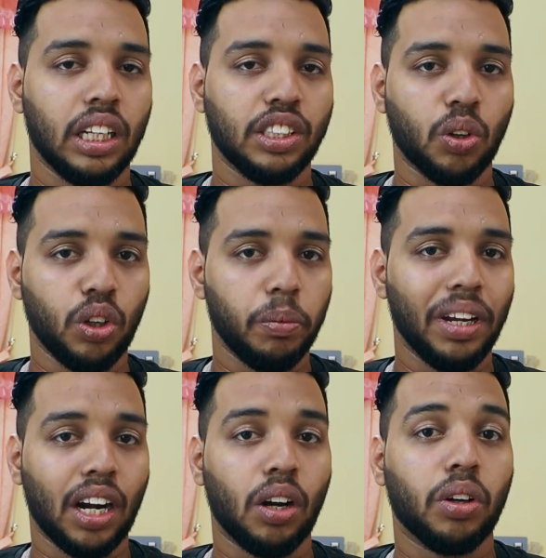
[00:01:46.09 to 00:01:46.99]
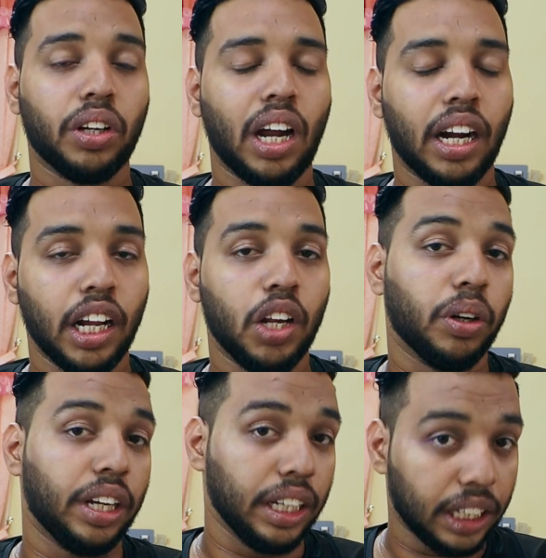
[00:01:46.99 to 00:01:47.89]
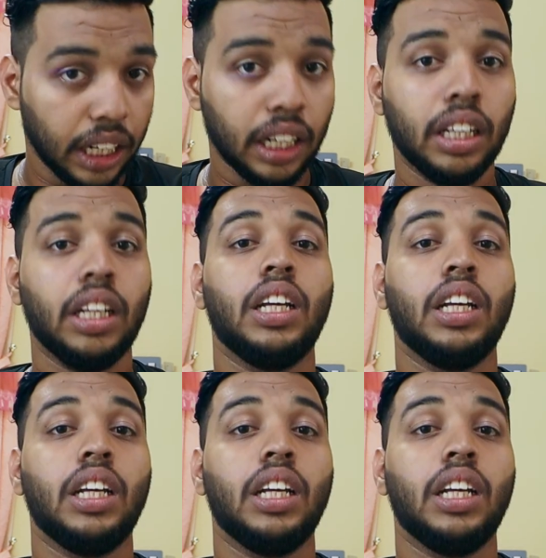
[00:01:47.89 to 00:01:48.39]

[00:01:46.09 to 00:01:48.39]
it's going to be unallocated.